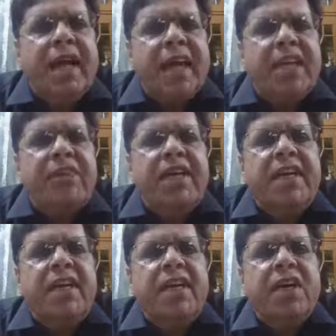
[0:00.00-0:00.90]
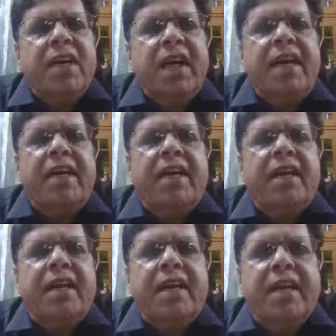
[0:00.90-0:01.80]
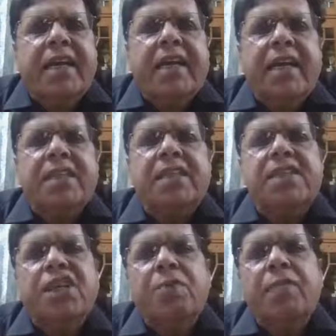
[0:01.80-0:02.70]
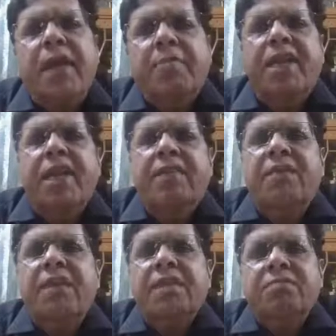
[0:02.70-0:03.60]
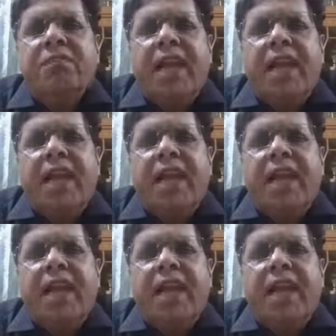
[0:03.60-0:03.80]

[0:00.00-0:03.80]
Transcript: activity and decrease the serum MD levels.